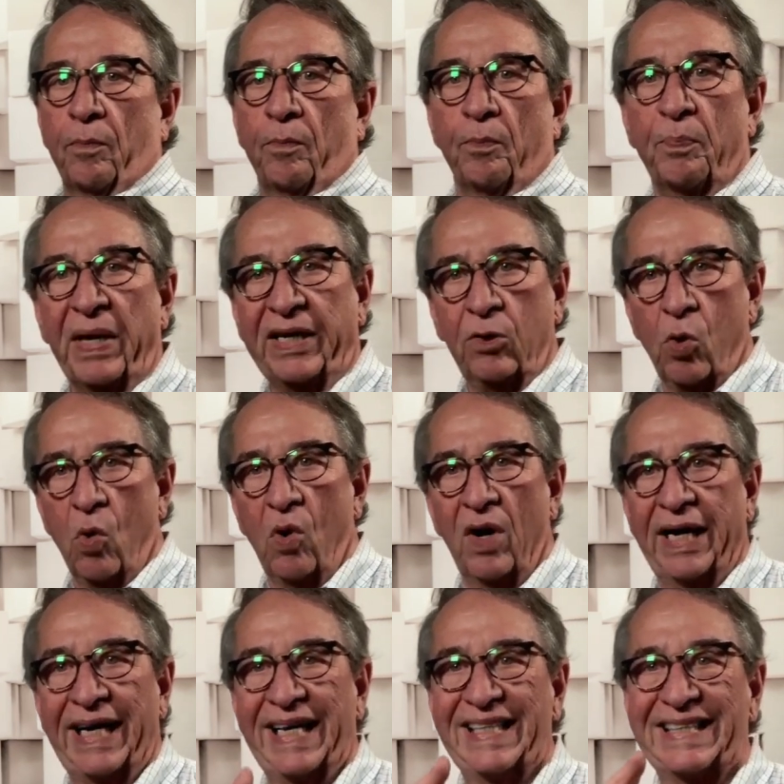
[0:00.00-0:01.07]

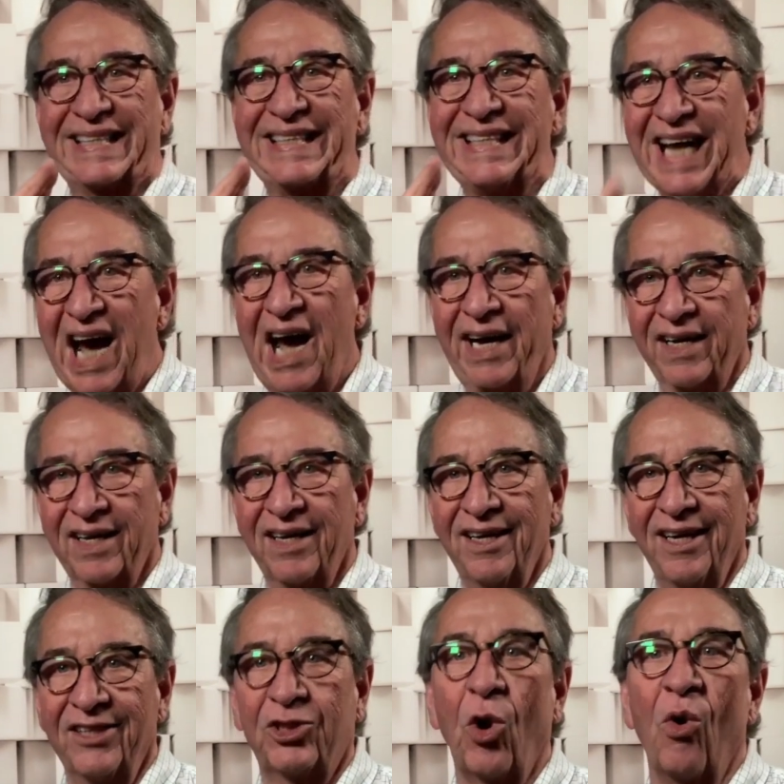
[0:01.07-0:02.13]
Bitcoin is not
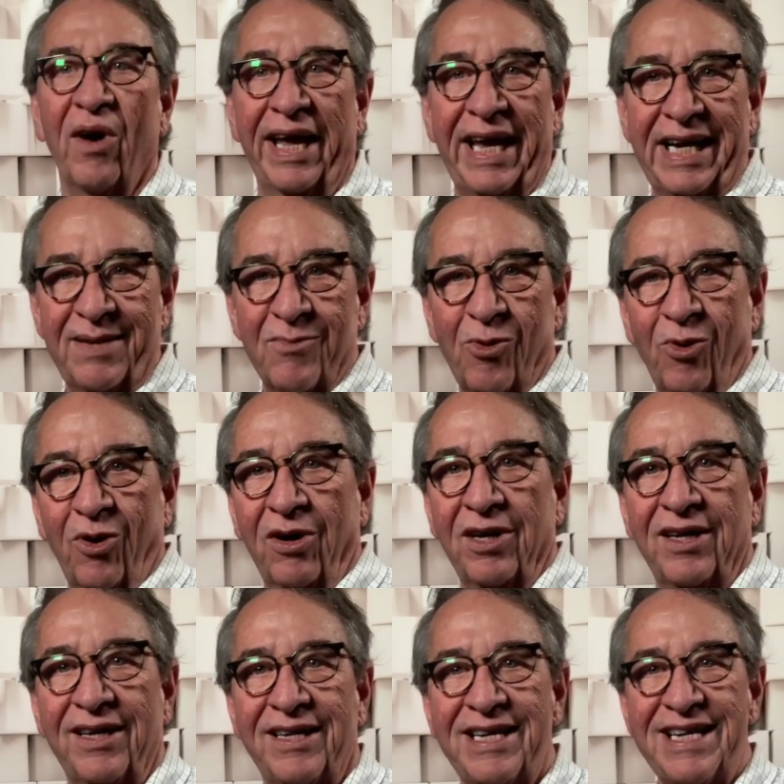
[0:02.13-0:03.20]
a toy anymore.
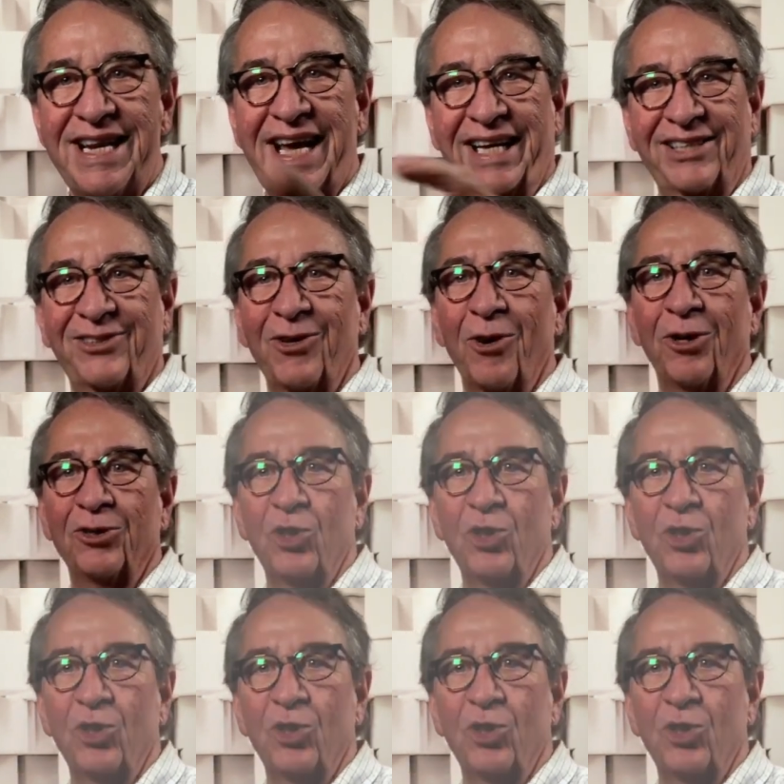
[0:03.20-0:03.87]
Next on